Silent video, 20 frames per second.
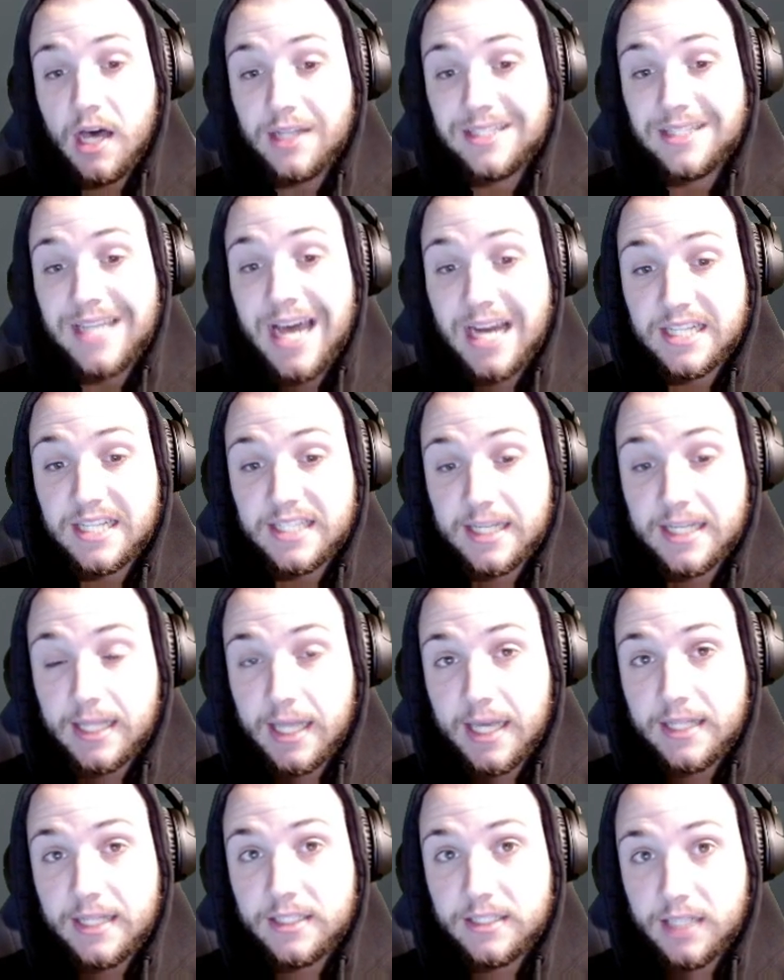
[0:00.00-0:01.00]
Toxic
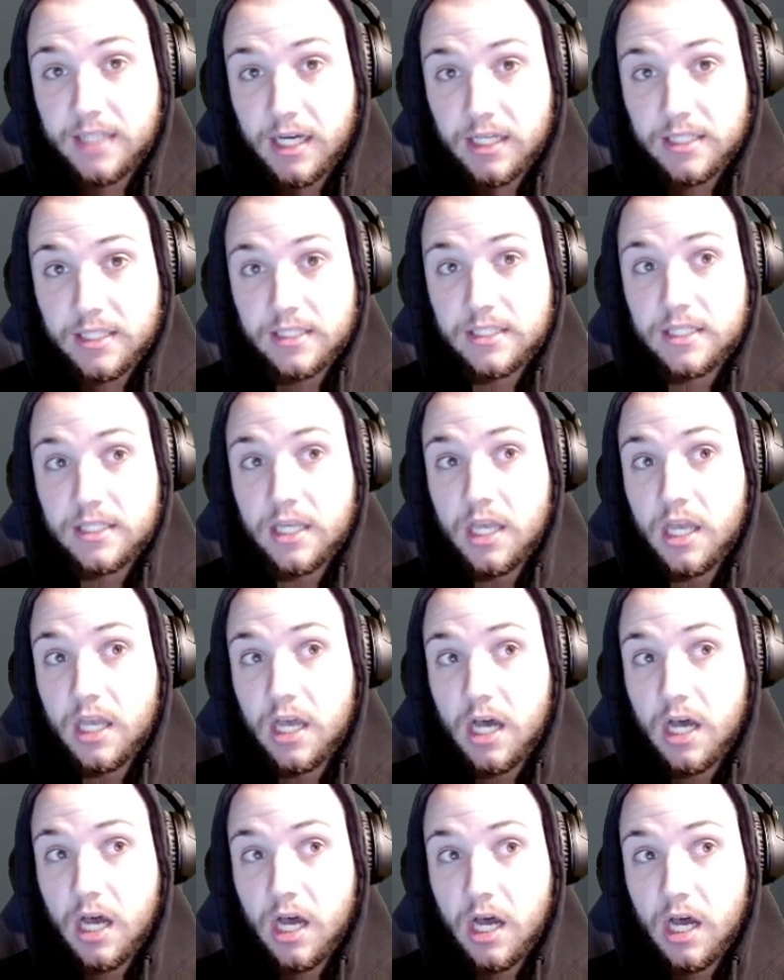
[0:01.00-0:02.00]
Lead does
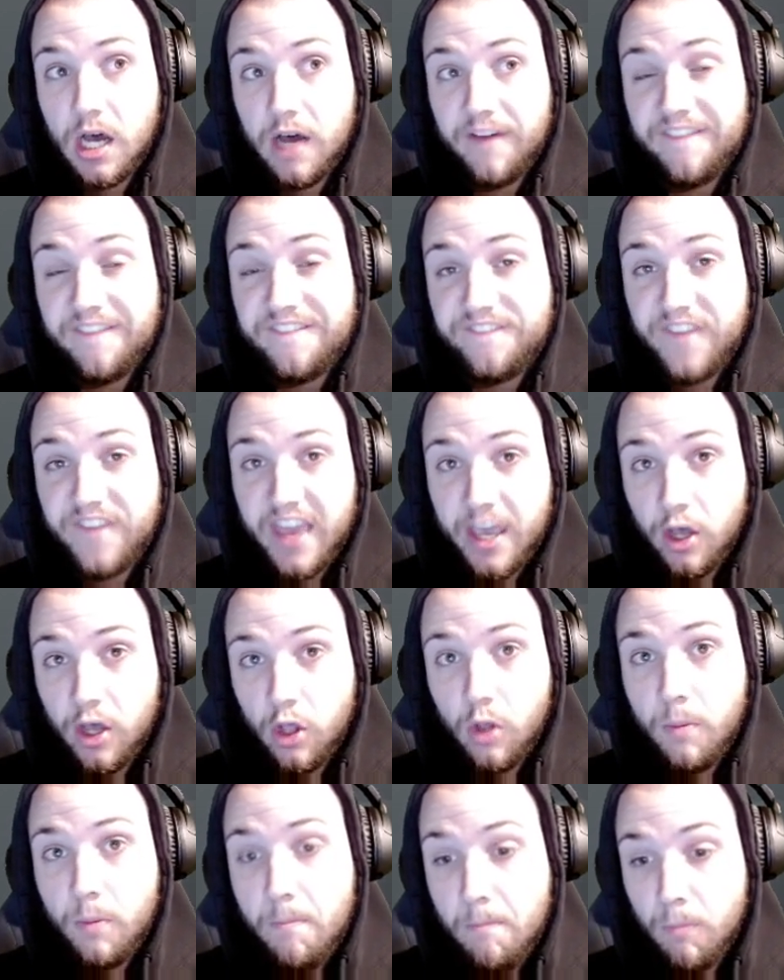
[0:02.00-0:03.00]

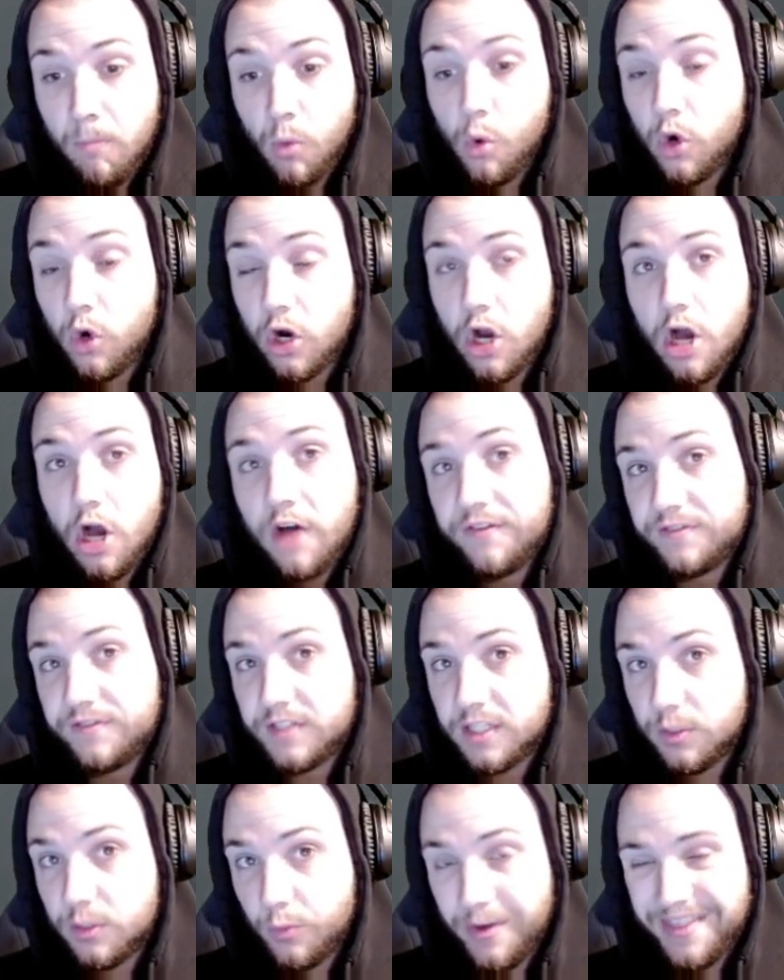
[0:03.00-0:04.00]
fail more
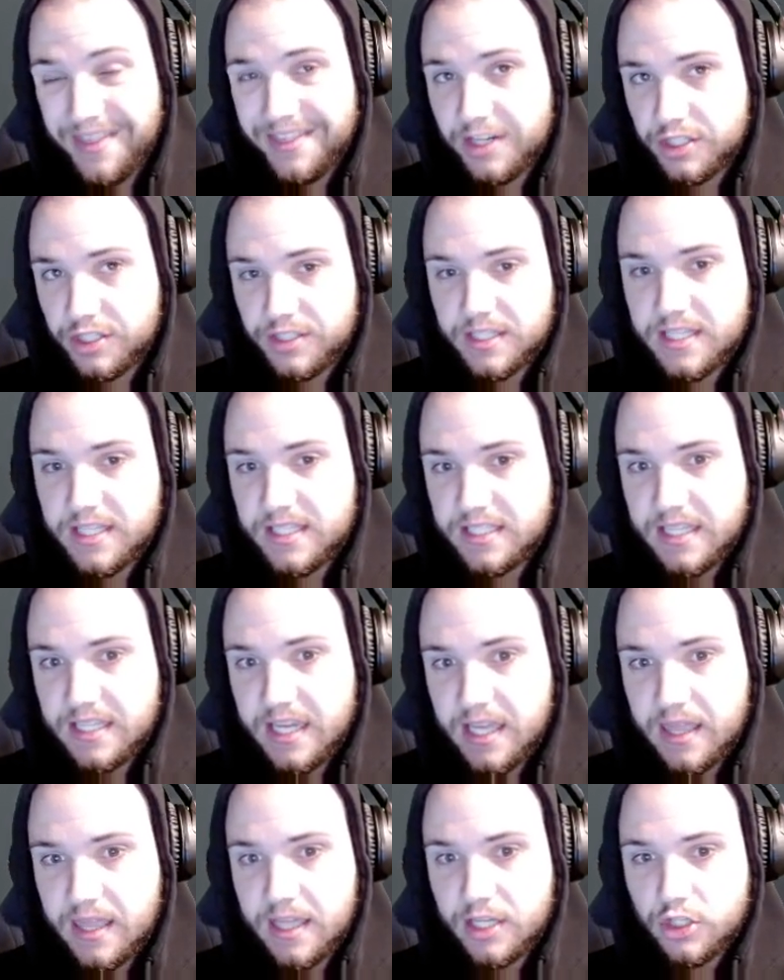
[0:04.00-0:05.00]
often when there's
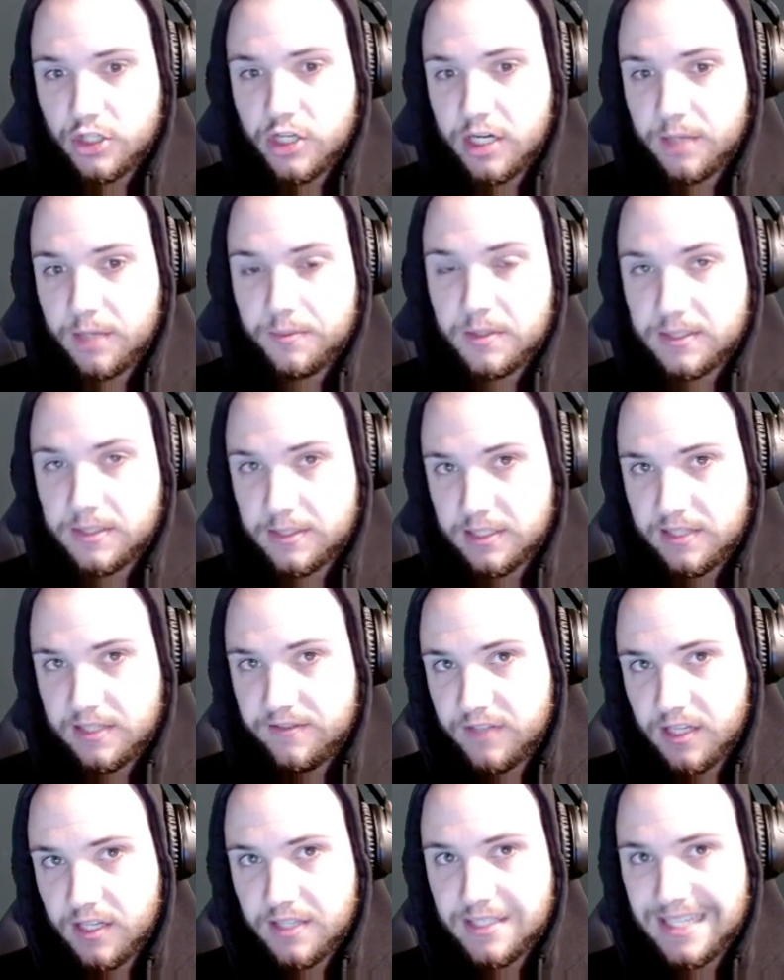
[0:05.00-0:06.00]
desync than Trick Up the
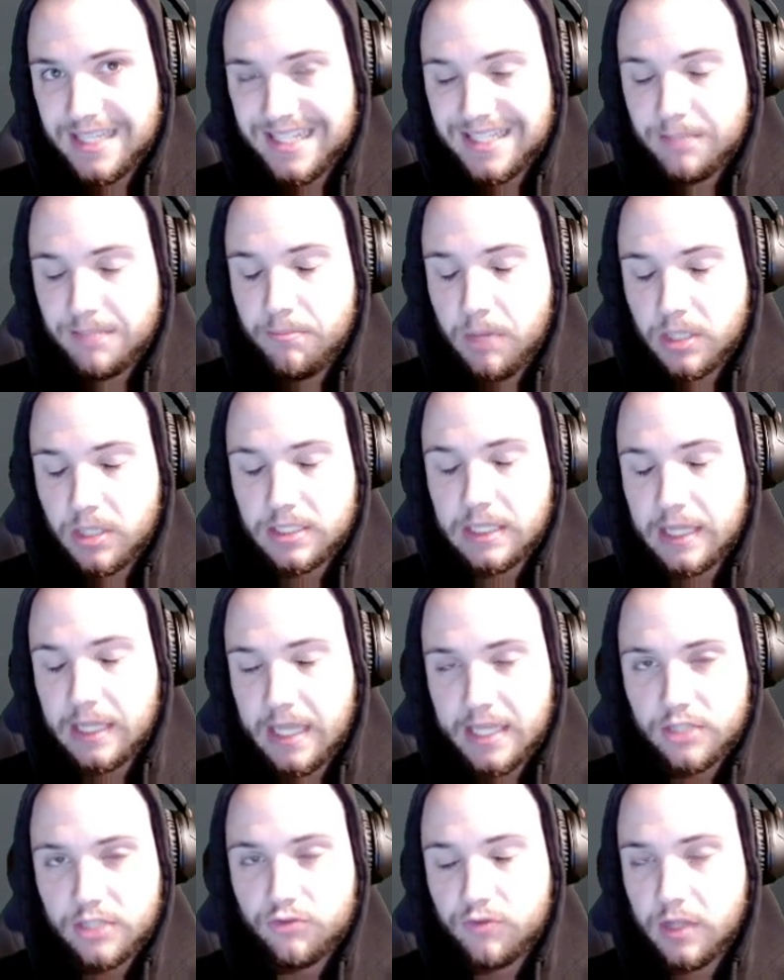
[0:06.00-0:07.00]
Sleeve does. It is much
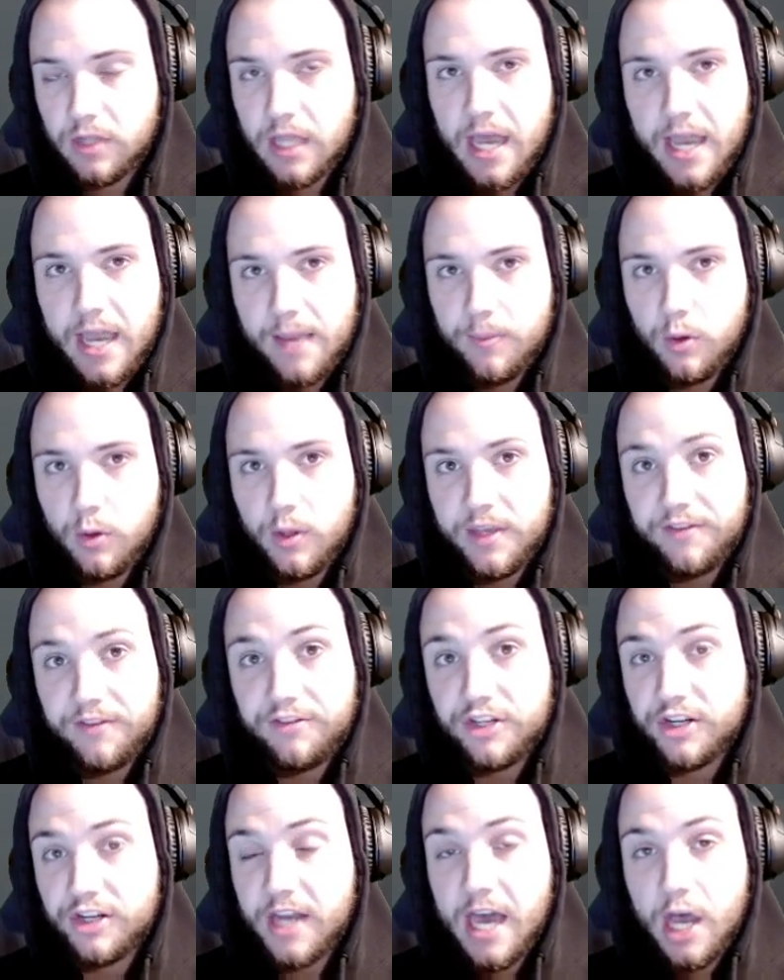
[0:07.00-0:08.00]
less reliable if
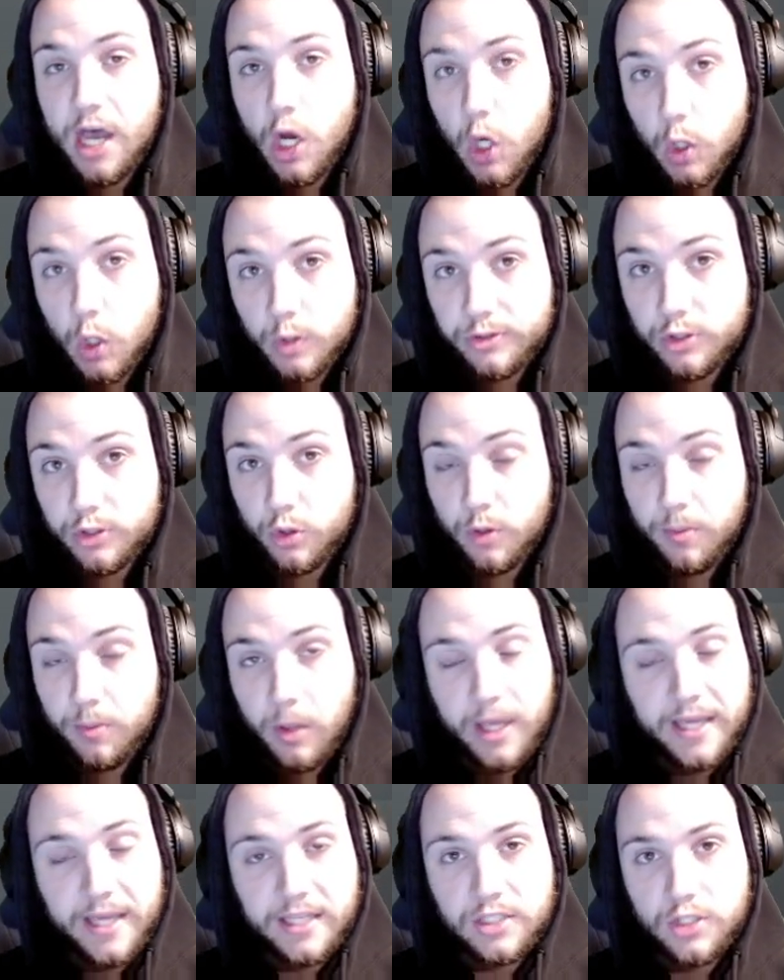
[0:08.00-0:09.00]
you're not host or
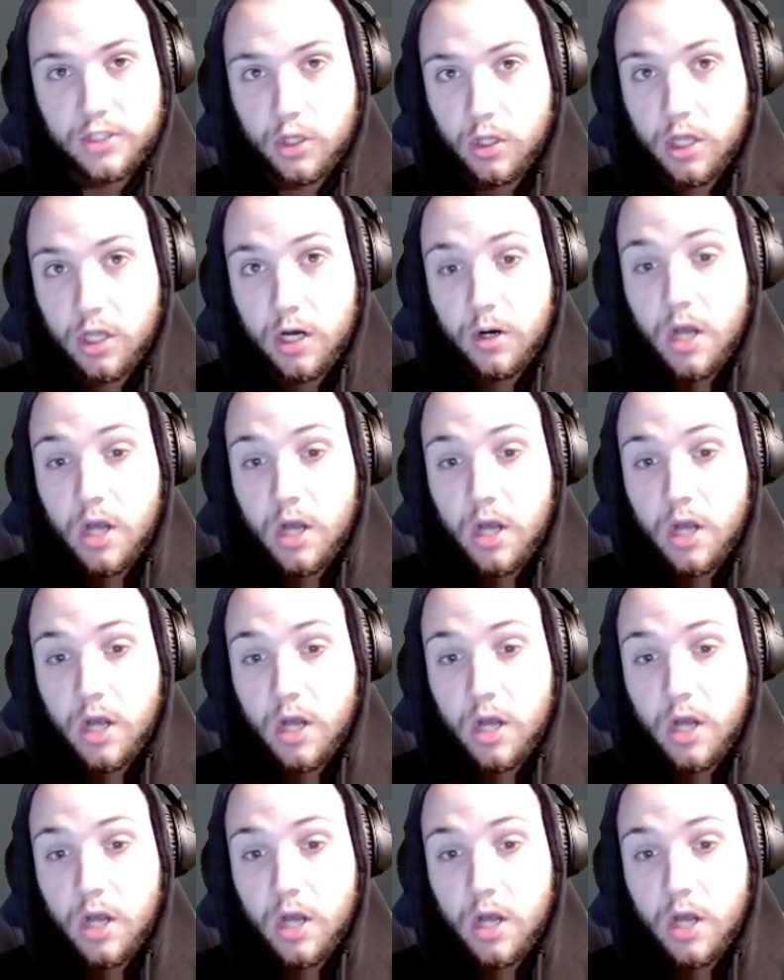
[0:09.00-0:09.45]
playing solo,